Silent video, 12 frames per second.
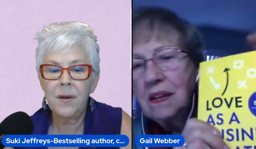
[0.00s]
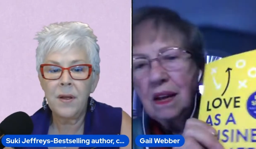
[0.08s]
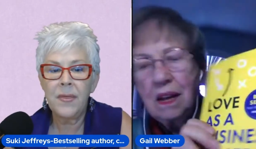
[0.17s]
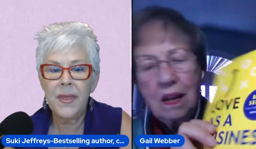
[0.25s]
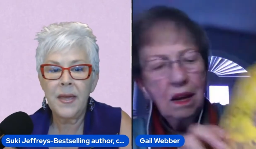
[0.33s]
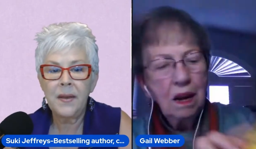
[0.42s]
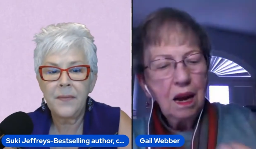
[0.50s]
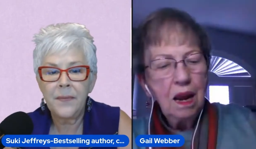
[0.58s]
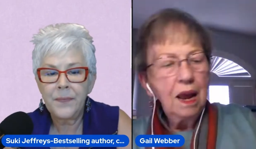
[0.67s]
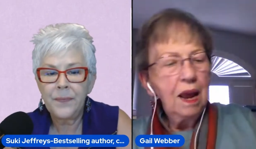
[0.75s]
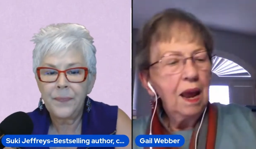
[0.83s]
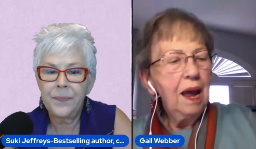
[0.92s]
Speaker 1: on that?
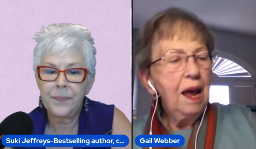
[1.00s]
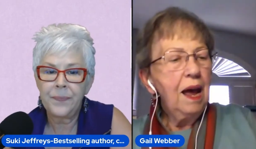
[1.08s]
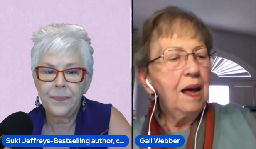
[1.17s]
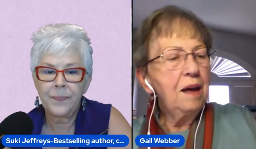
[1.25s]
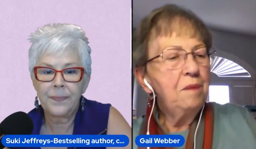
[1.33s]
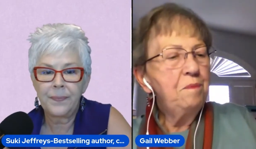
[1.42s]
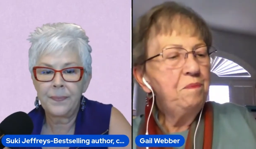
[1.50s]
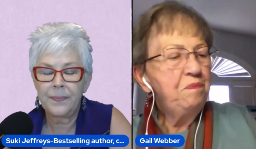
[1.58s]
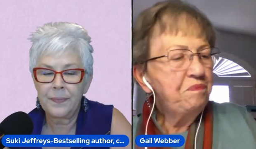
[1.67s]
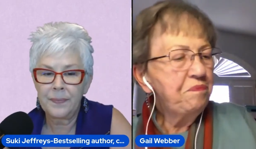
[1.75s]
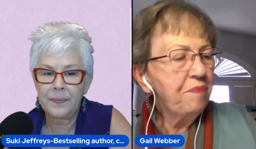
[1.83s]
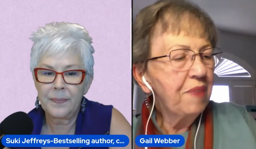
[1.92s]
Um,
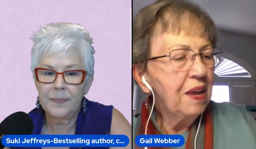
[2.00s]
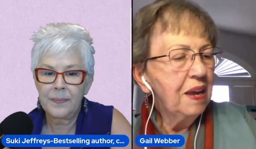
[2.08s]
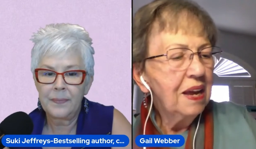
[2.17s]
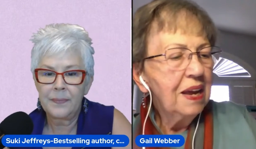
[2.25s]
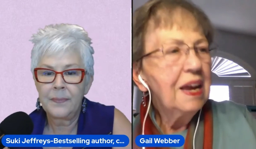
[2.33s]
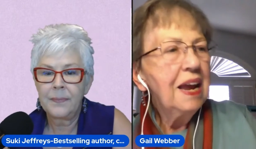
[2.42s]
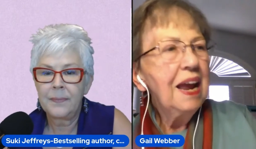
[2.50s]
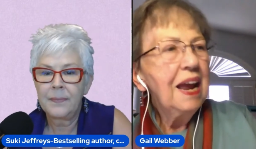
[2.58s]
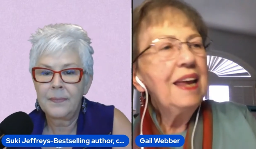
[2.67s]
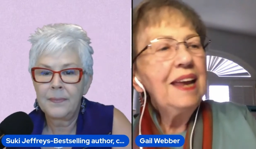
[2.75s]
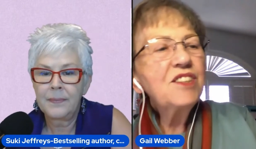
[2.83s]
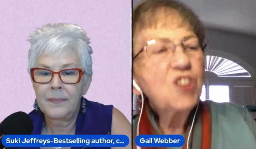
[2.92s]

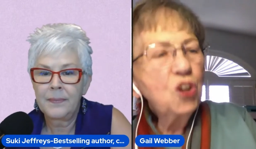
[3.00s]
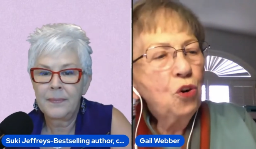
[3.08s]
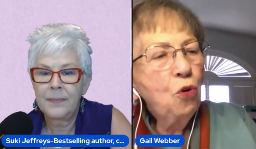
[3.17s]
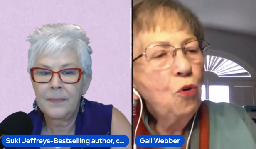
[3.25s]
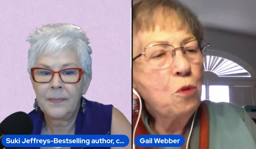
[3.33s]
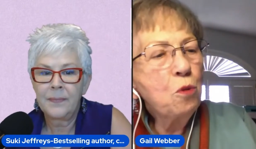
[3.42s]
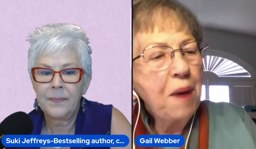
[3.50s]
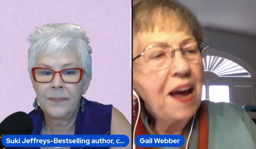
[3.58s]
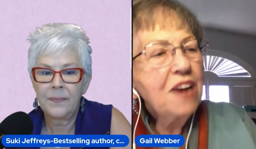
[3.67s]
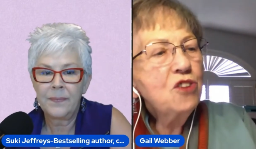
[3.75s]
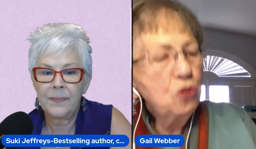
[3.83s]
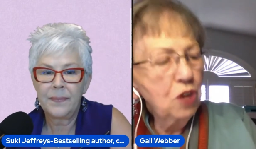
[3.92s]
it's a group
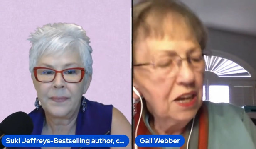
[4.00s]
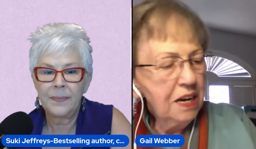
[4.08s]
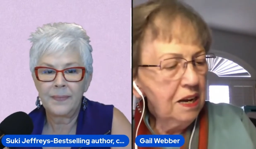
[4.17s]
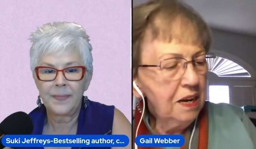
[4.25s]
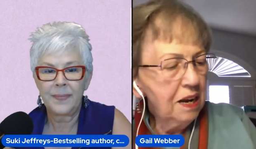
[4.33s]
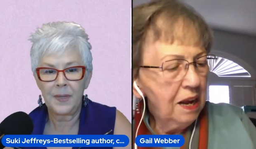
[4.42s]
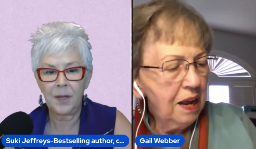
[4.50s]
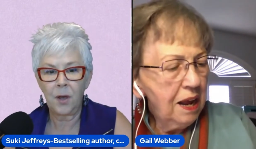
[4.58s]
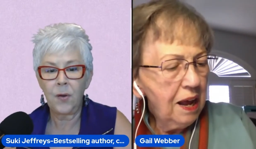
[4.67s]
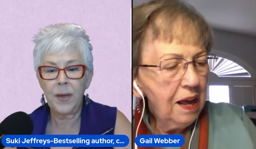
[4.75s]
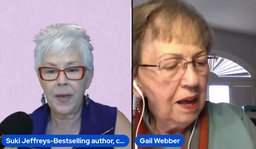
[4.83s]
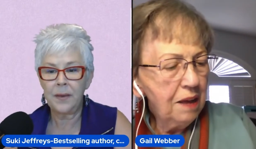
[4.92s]
actually.
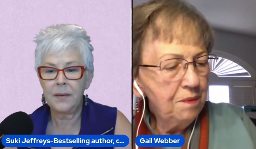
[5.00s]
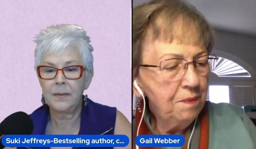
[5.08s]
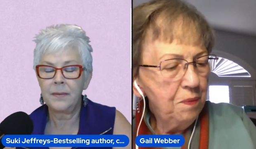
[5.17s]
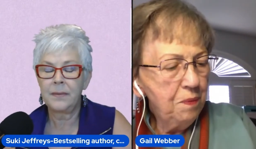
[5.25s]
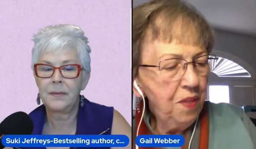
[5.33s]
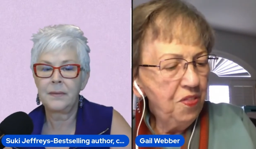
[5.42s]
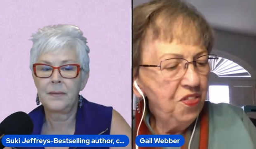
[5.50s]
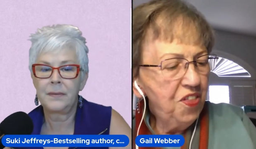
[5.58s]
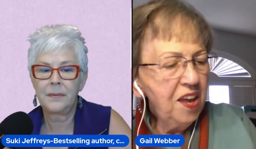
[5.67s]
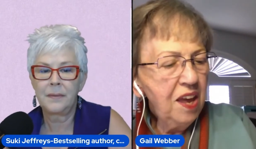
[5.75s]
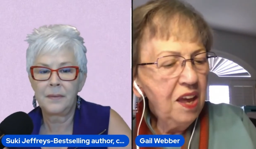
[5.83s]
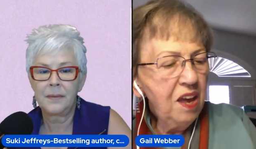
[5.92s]
Okay. Uh,
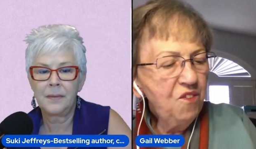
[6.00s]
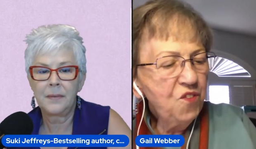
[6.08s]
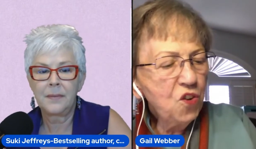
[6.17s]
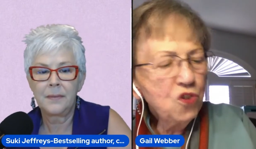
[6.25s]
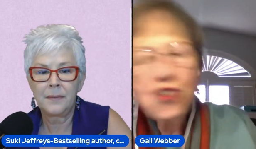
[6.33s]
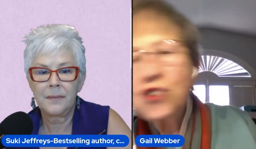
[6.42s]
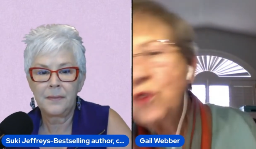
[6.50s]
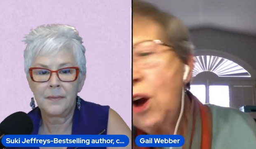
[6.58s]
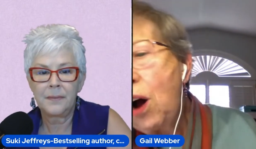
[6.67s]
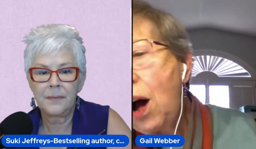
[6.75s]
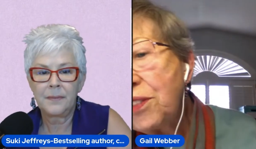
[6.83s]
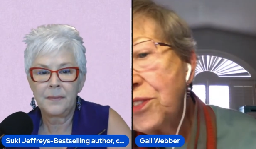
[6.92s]
the first
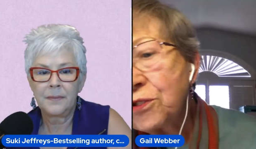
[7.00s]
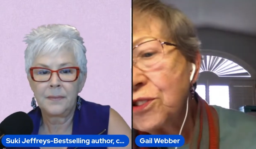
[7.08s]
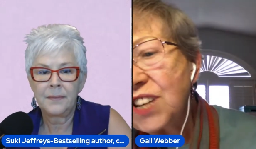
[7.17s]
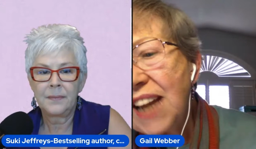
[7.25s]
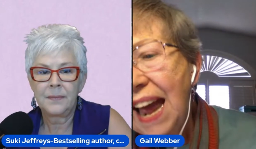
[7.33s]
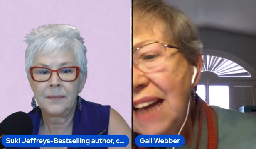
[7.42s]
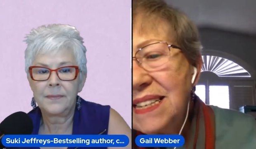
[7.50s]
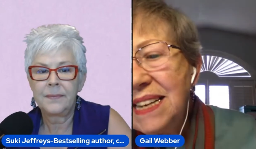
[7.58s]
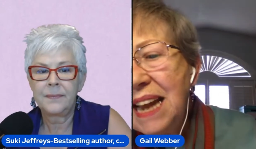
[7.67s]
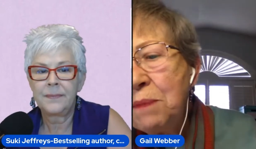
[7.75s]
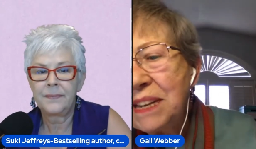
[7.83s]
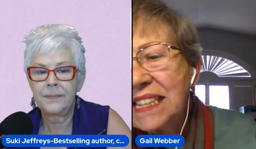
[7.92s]
author's last
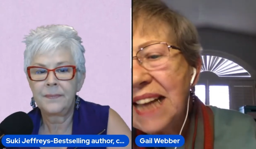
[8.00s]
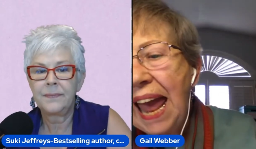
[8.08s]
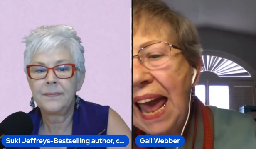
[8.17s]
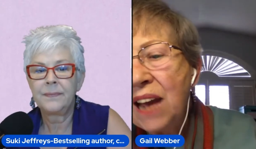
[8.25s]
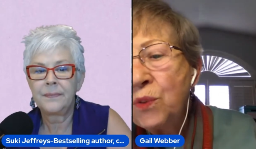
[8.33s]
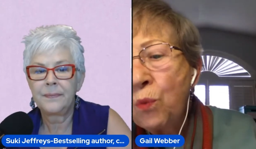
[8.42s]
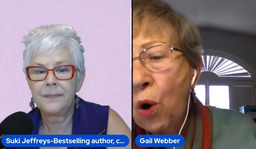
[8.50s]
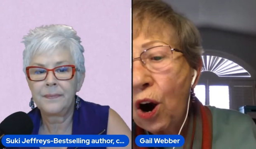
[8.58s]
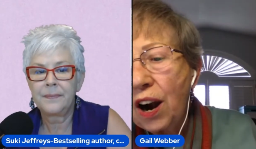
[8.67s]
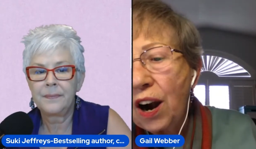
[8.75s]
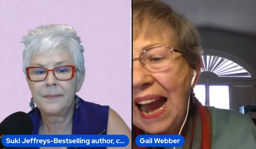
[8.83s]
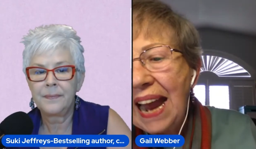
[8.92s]
name is Anwar,
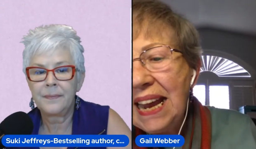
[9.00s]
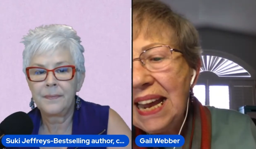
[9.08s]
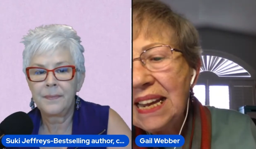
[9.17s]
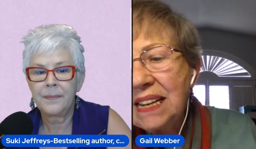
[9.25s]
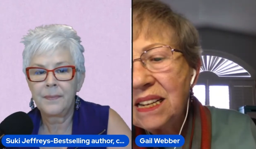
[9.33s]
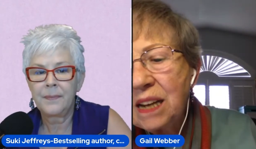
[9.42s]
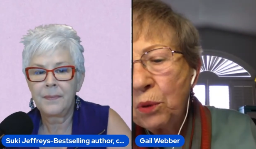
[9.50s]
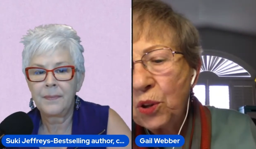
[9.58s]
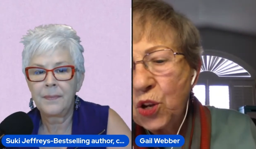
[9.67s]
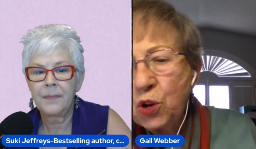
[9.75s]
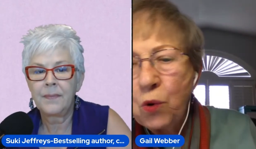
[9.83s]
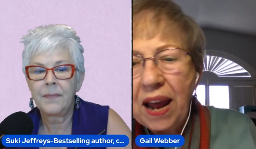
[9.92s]
A N
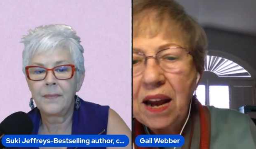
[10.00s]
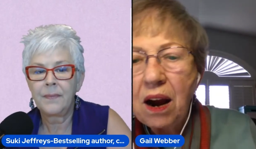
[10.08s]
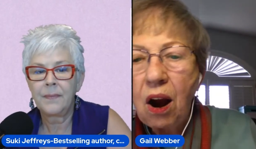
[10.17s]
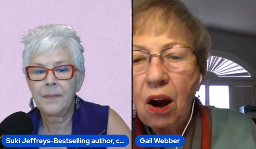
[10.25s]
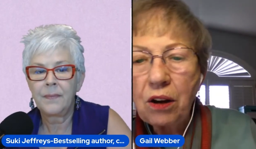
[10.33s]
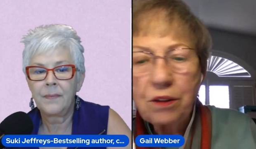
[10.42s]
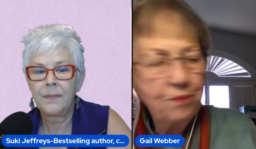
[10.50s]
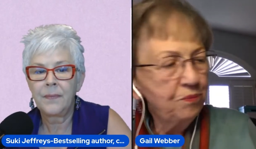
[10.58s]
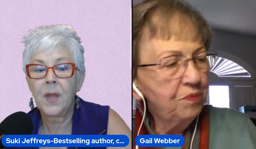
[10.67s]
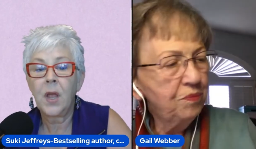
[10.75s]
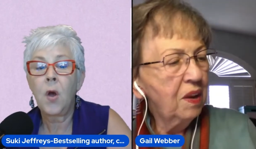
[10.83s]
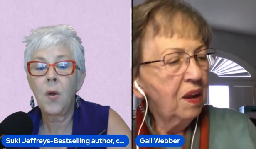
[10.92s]
W A R.
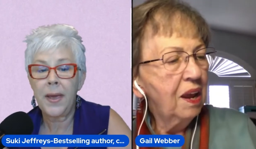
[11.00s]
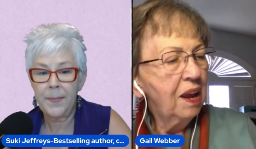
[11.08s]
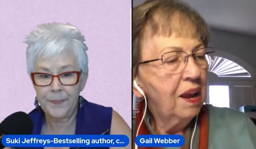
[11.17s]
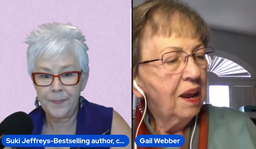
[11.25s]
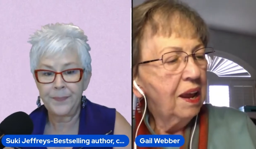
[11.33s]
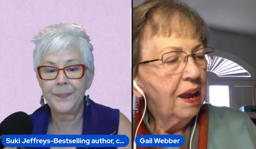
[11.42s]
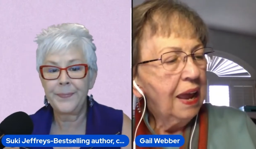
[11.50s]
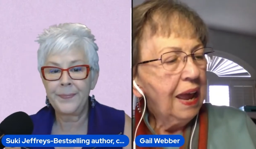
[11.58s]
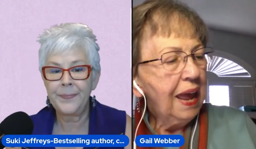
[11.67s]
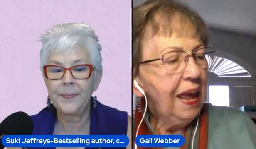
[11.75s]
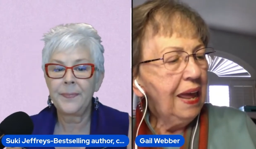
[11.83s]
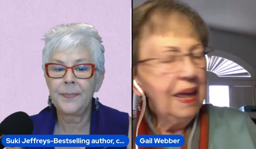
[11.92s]
Okay. Mm-hmm.
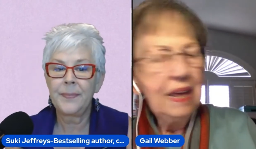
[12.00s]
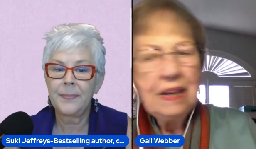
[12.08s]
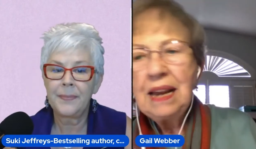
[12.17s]
And